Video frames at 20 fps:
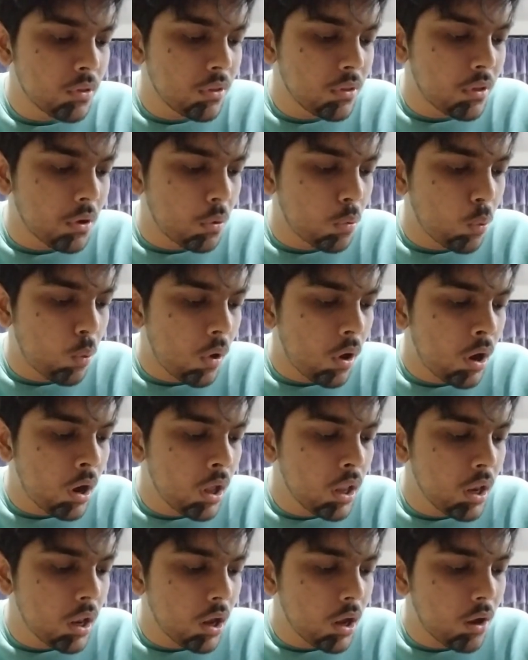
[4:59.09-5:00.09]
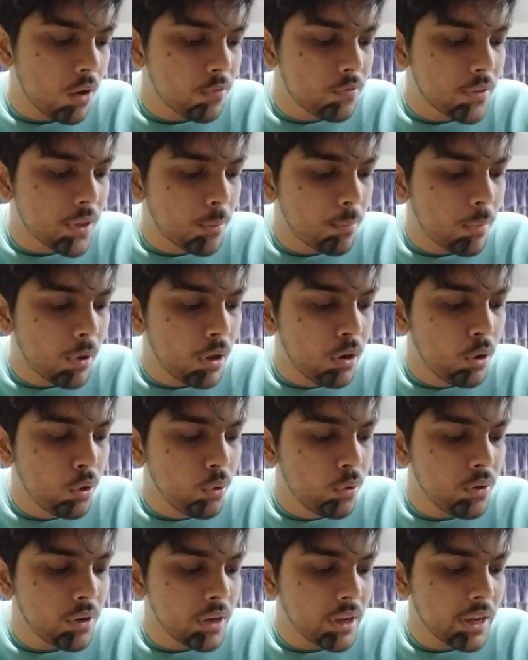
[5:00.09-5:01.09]
the wall of the
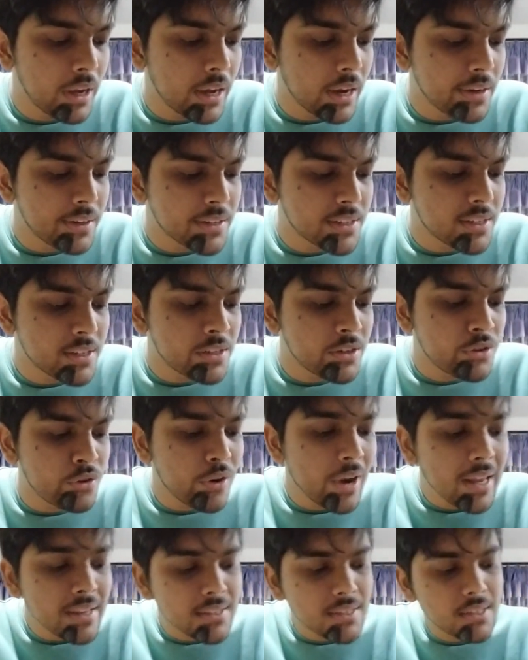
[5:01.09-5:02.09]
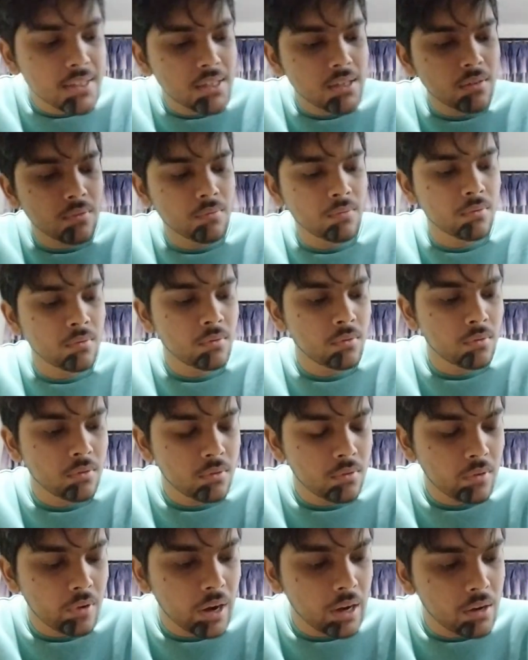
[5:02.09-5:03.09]
balloon gets stressed,
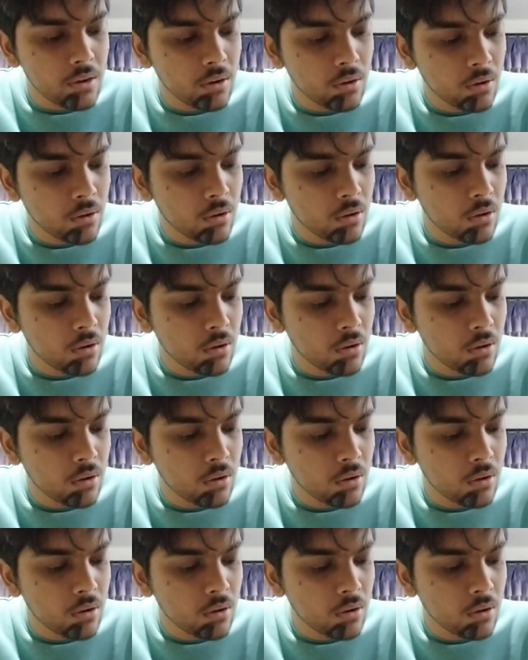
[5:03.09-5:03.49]
right?